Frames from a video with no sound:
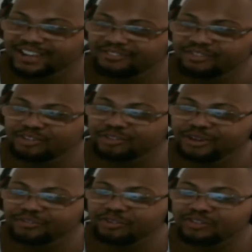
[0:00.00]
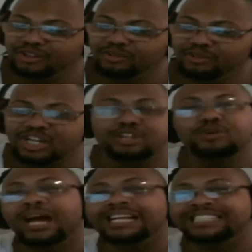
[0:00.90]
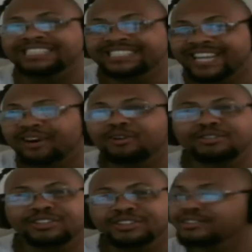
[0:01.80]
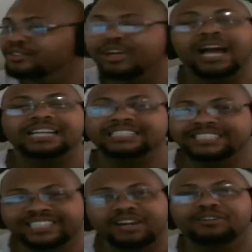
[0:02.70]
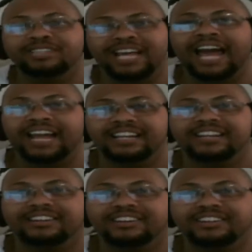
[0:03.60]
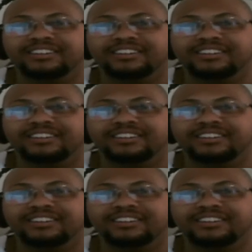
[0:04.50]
If you if you really want to try, you gotta sell the you gotta sell the idea.